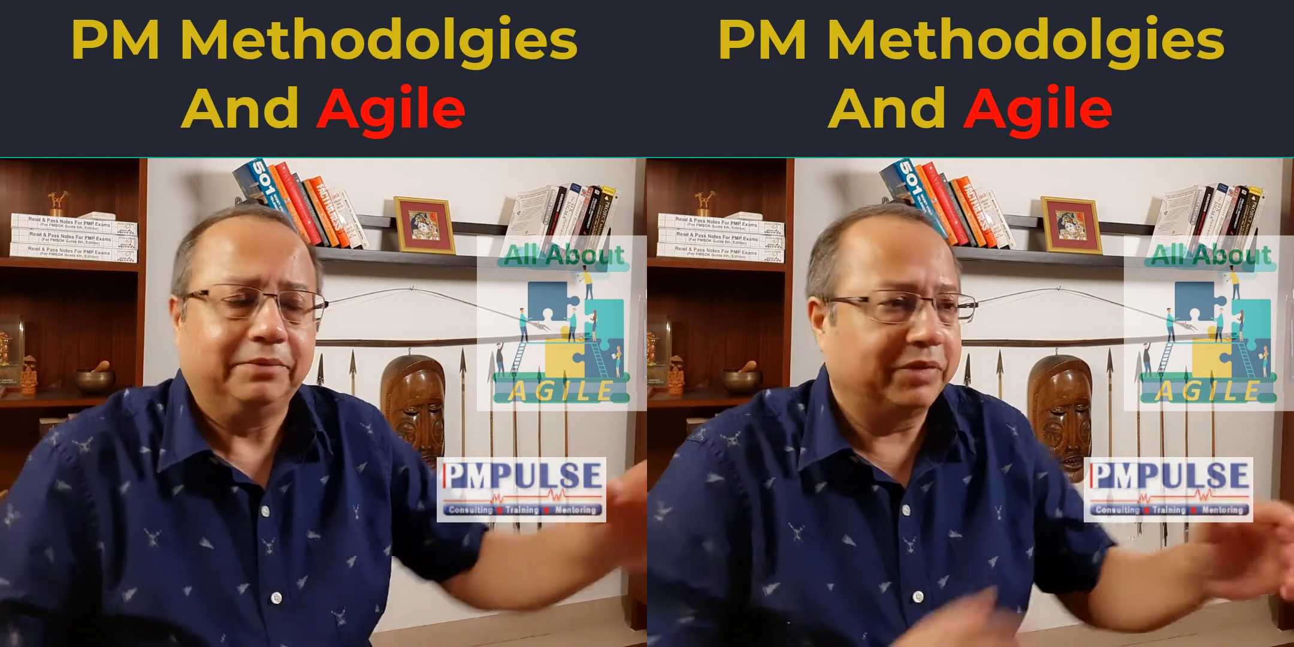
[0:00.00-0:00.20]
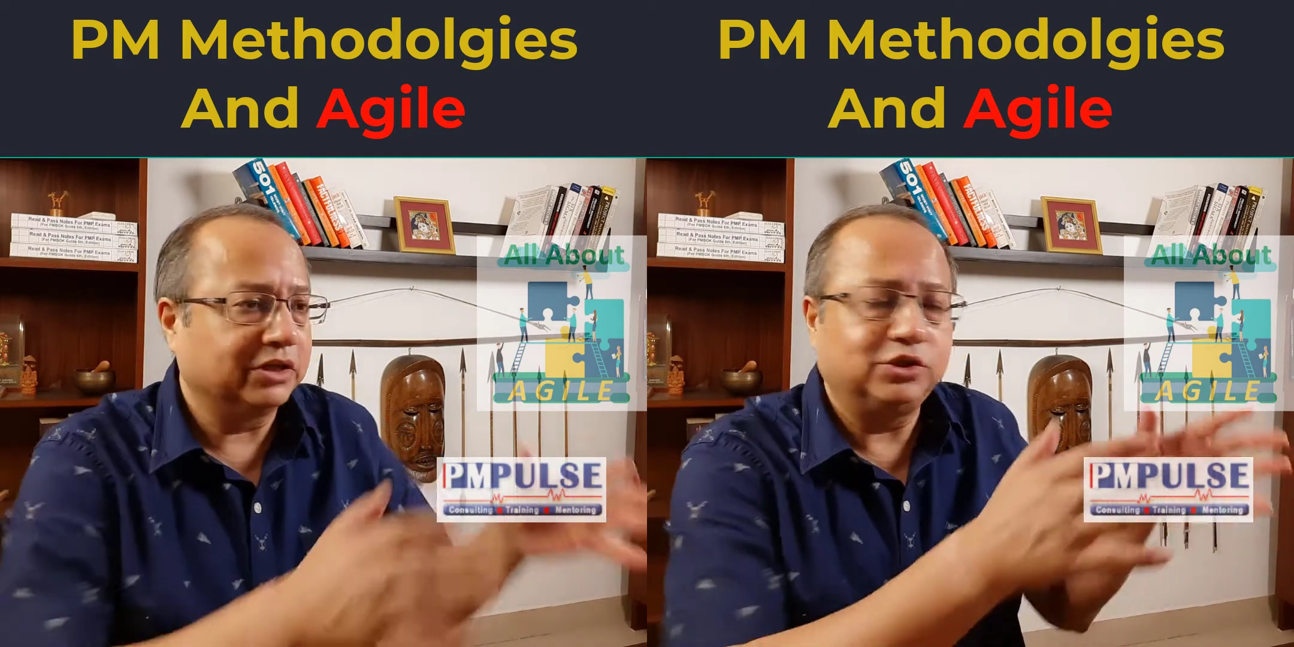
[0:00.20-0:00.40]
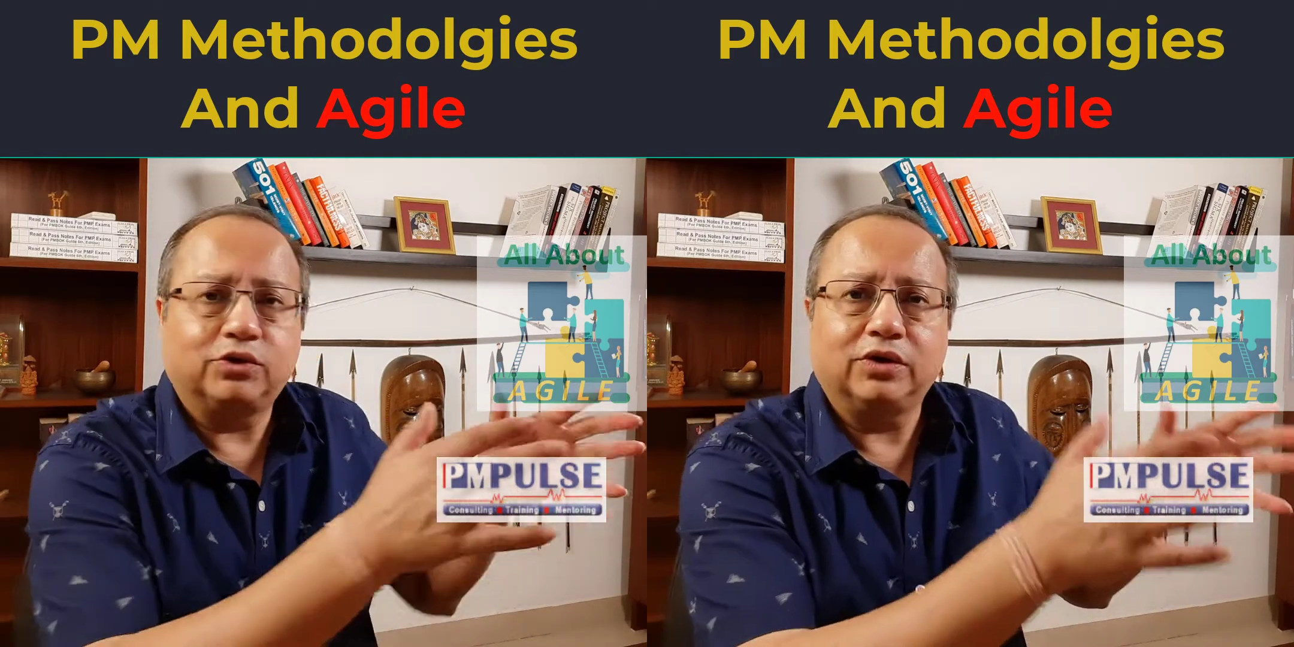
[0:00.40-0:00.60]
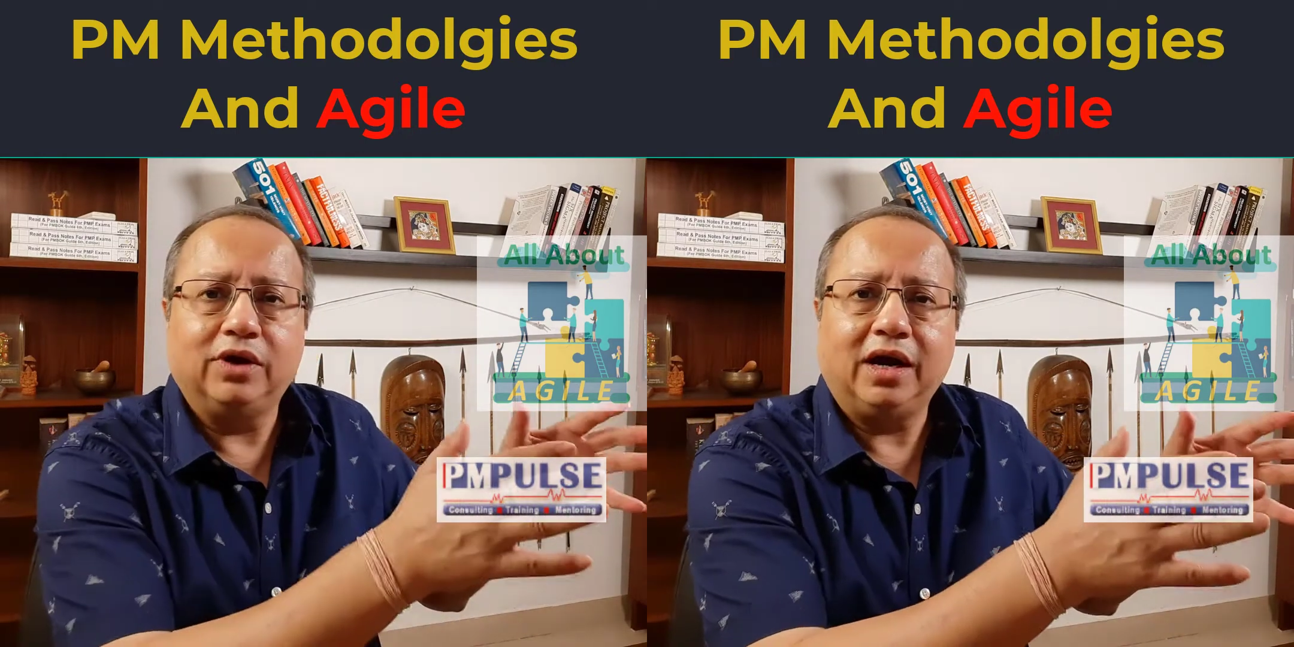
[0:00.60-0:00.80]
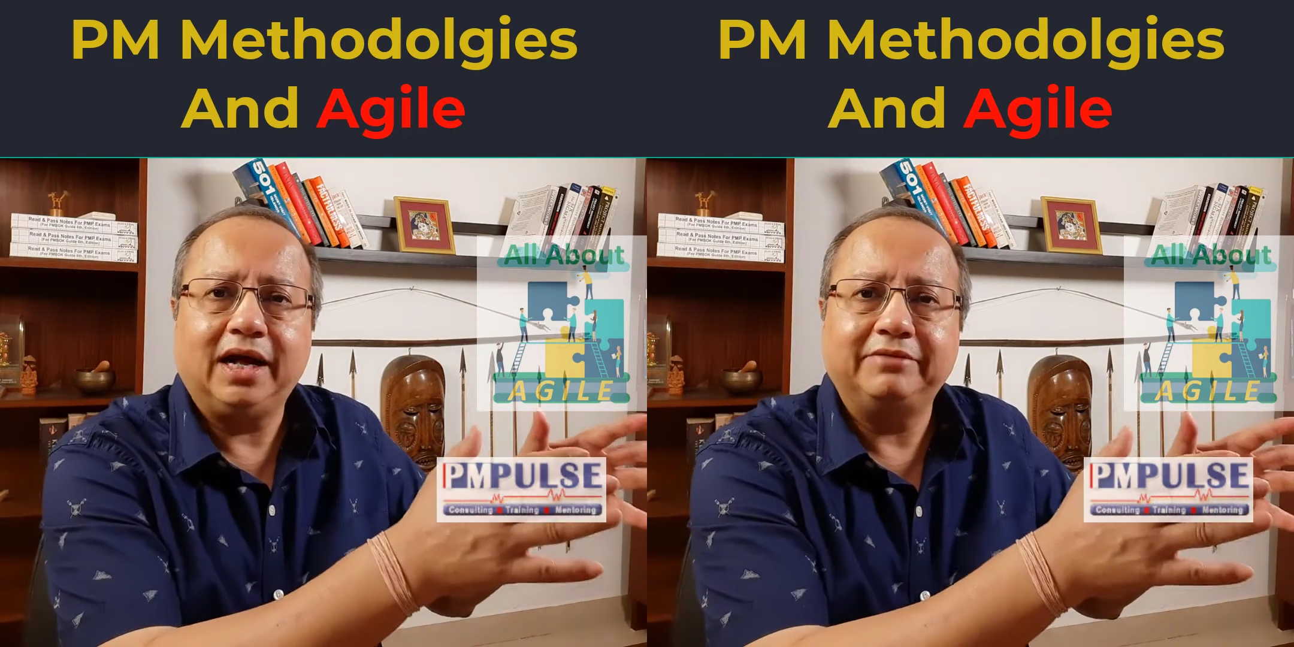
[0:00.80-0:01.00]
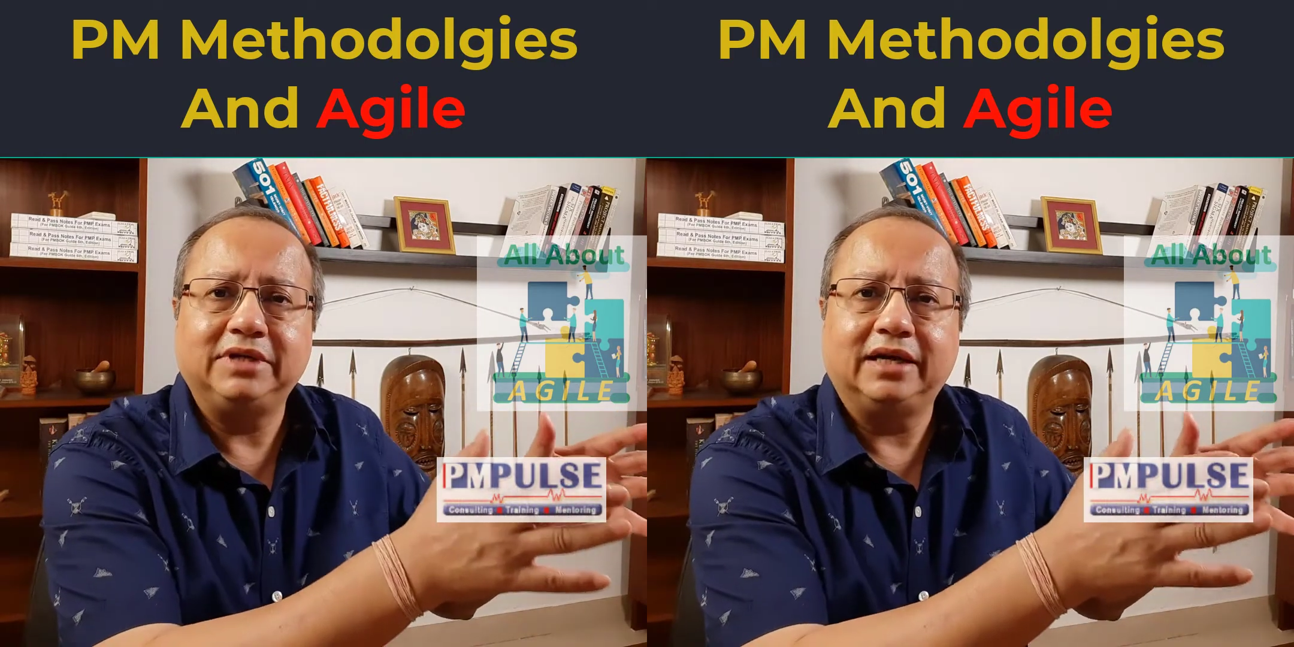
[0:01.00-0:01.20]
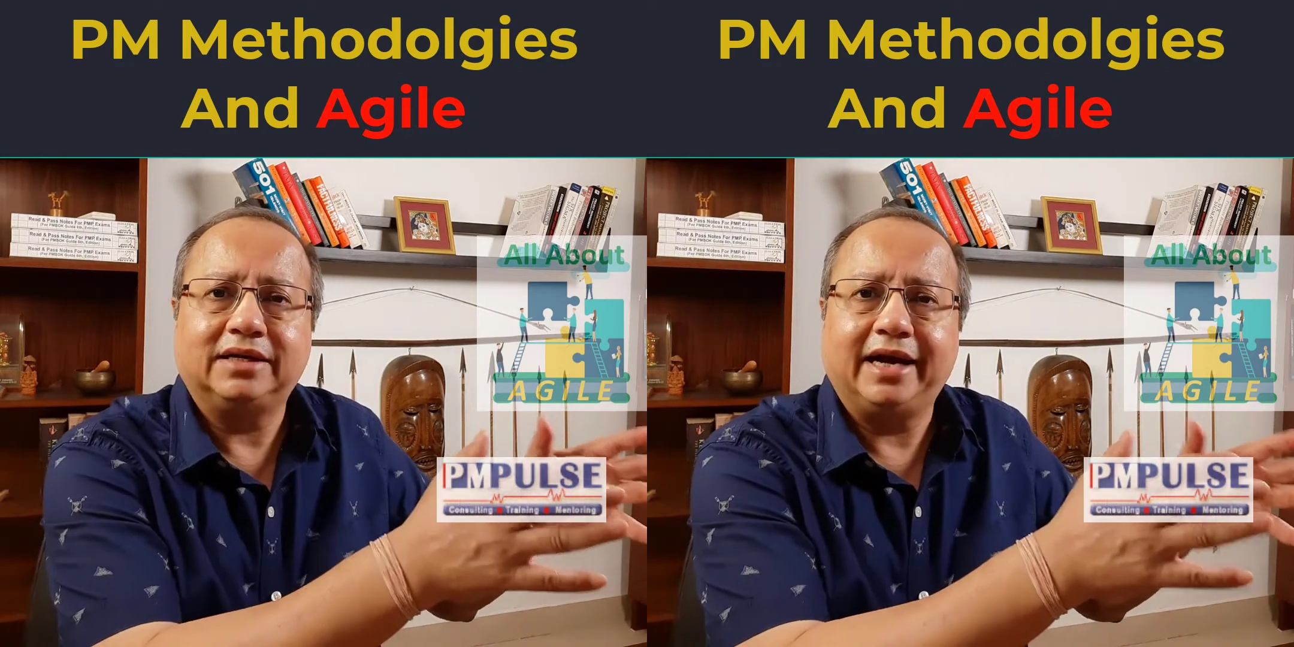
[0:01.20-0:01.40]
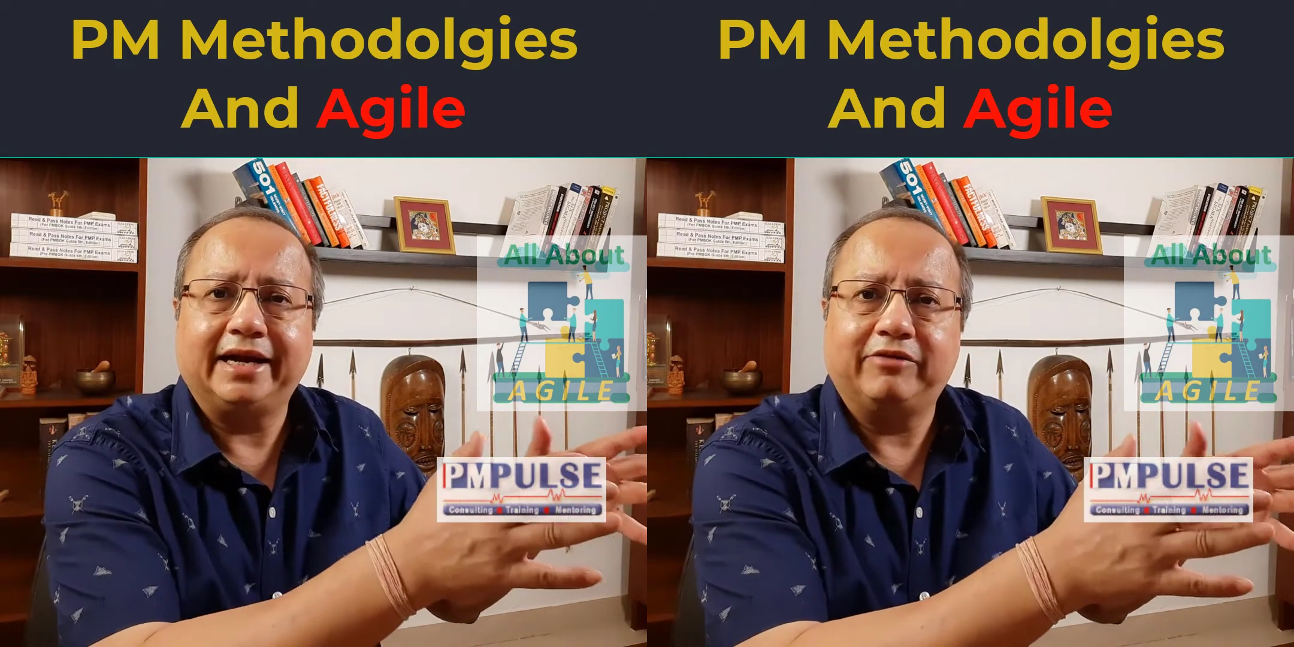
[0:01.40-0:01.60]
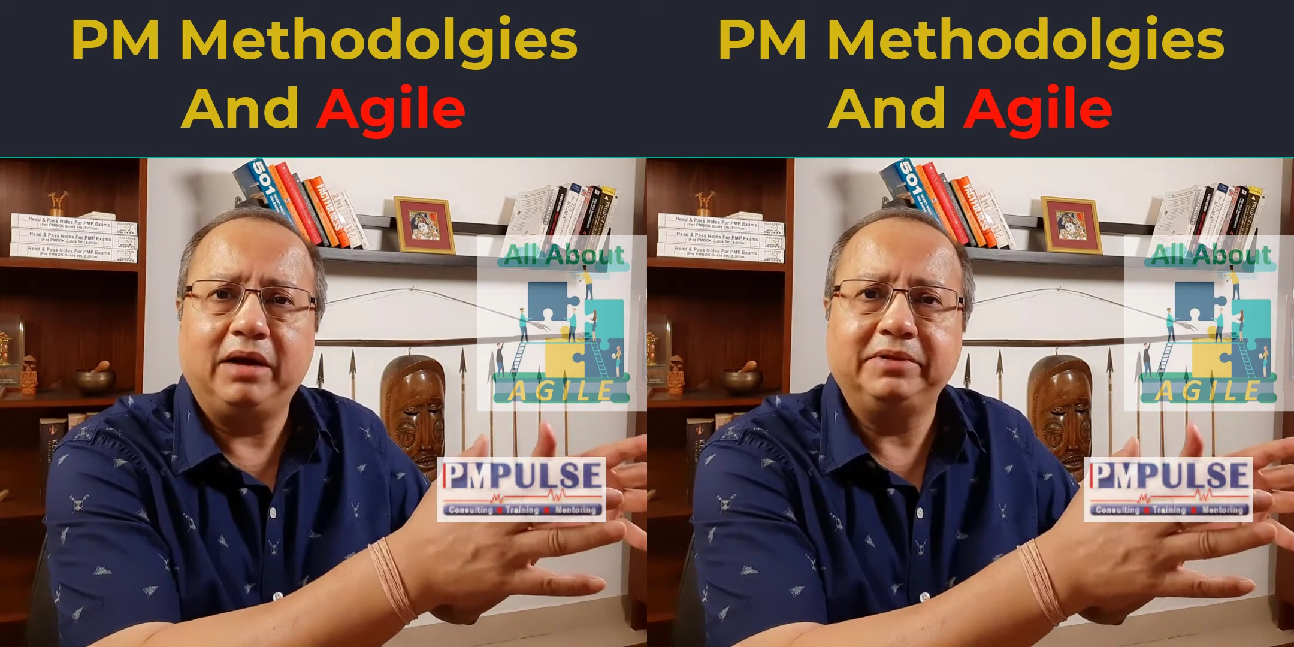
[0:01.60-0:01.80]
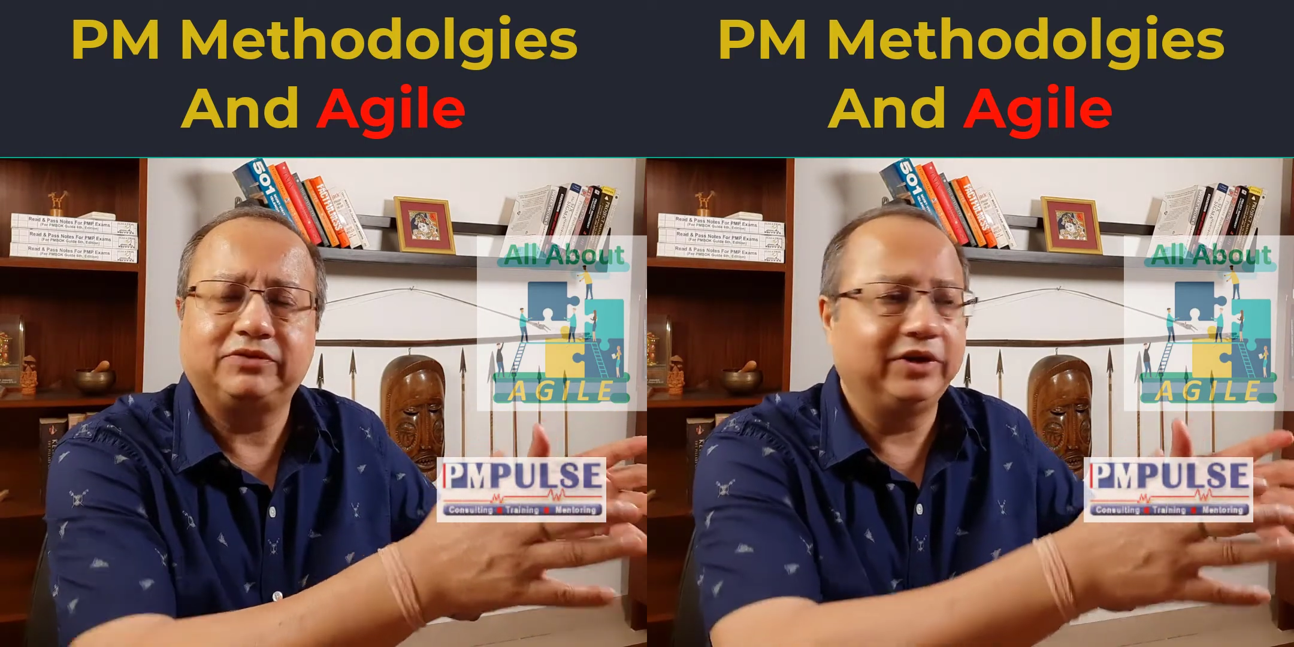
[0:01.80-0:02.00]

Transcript: because you could not have the entire requirements.